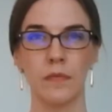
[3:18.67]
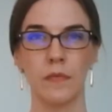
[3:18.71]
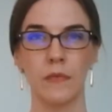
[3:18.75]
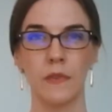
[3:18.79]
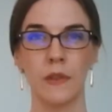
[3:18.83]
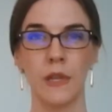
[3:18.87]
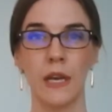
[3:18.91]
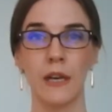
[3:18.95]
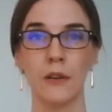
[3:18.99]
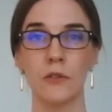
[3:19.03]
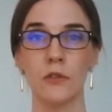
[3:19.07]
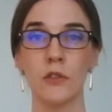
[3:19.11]

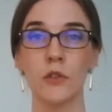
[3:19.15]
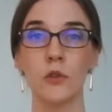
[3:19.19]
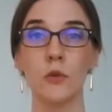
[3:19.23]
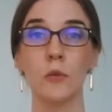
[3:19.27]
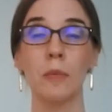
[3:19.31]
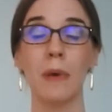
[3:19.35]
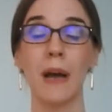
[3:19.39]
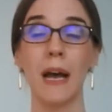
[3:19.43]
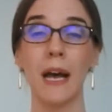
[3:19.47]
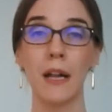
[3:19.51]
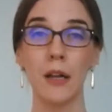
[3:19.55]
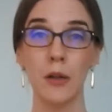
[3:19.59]
Now to
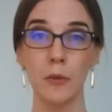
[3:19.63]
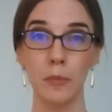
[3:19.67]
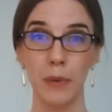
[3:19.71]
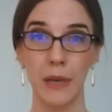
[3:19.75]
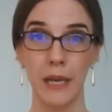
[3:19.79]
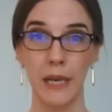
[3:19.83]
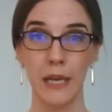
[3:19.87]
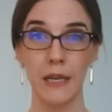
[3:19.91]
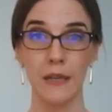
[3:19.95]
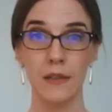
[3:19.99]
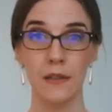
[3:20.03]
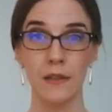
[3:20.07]

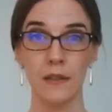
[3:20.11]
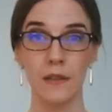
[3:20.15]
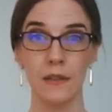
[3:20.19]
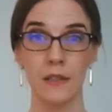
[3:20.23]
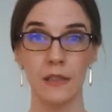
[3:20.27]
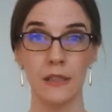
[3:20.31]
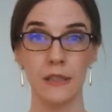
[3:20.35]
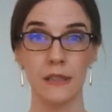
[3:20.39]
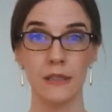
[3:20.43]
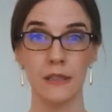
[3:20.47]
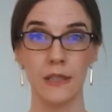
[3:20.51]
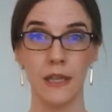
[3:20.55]
palpate
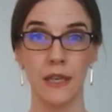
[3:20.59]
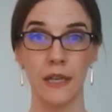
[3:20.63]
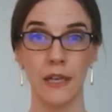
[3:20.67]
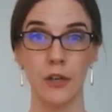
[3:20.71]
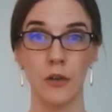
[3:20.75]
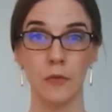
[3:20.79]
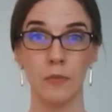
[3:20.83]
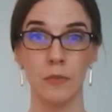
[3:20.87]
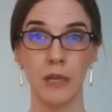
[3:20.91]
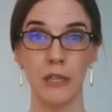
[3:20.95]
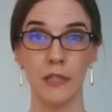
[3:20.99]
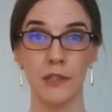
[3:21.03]
the
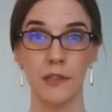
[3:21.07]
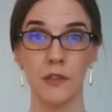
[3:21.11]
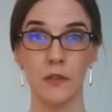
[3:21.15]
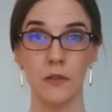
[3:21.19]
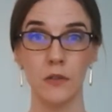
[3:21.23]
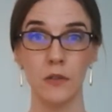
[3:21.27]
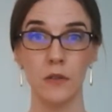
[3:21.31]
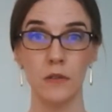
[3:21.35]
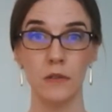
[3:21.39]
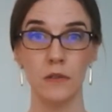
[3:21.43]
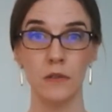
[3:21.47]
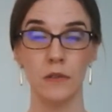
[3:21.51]
entire
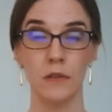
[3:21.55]
muscle,